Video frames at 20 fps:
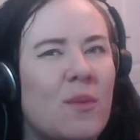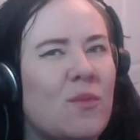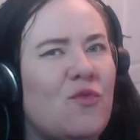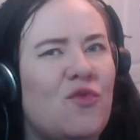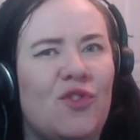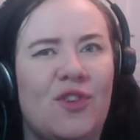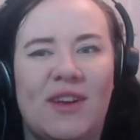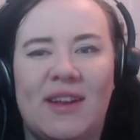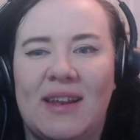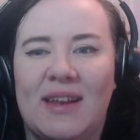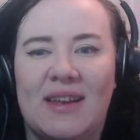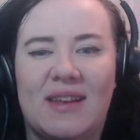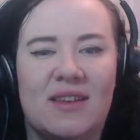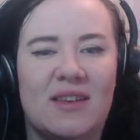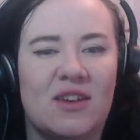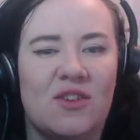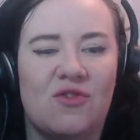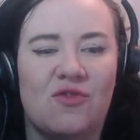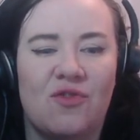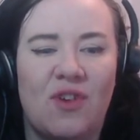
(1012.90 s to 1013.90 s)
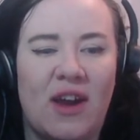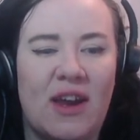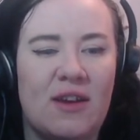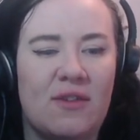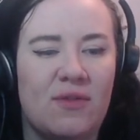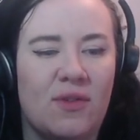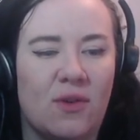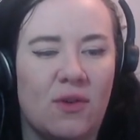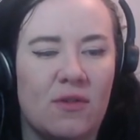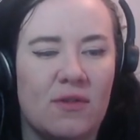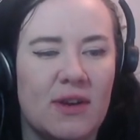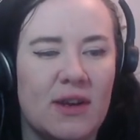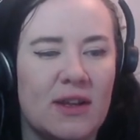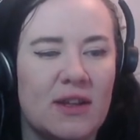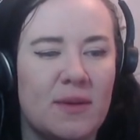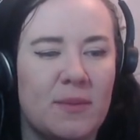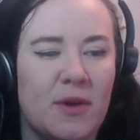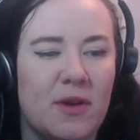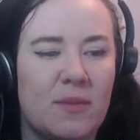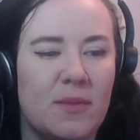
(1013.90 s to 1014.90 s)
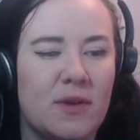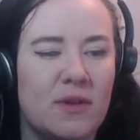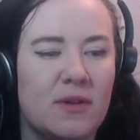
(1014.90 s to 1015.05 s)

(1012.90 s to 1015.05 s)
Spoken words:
really into grey flooring at the moment.